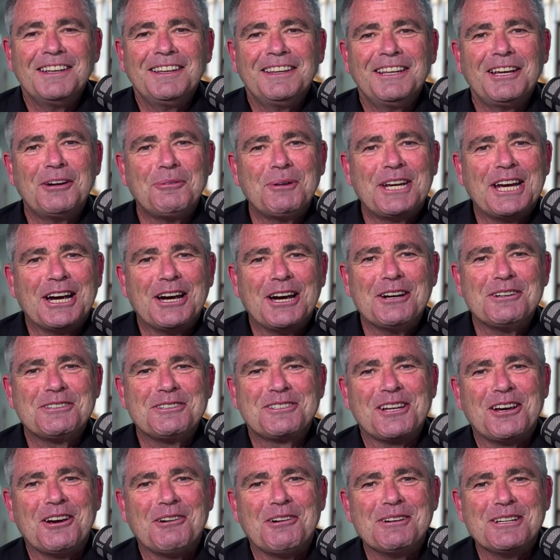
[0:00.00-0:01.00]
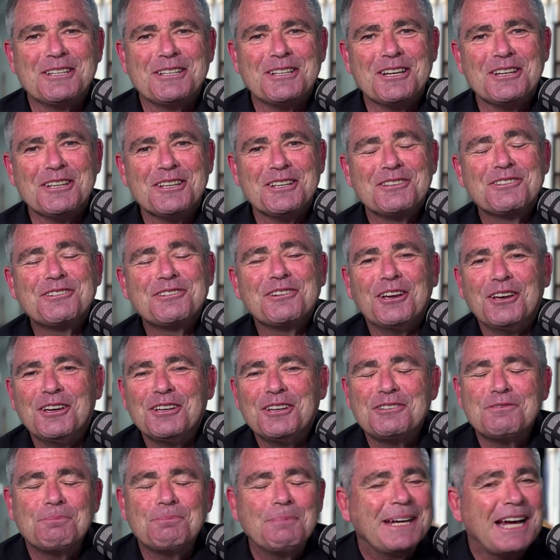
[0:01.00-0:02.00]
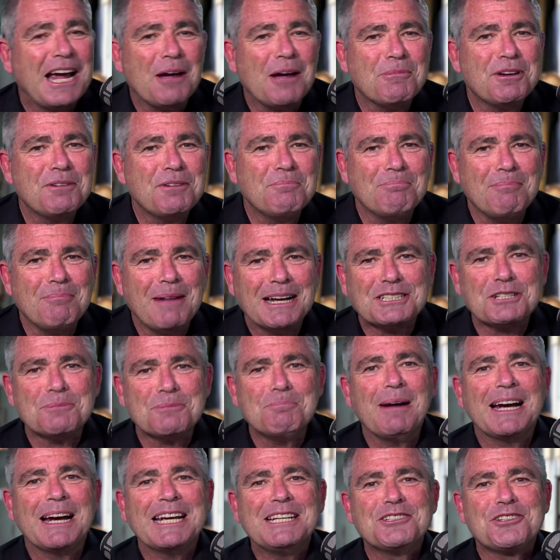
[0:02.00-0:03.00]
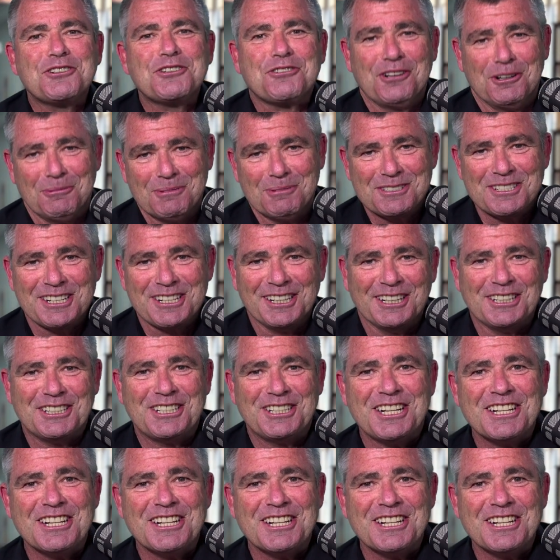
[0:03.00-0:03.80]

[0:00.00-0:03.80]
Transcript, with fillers: There we go. So it's it's becoming much mainstream, isn't it?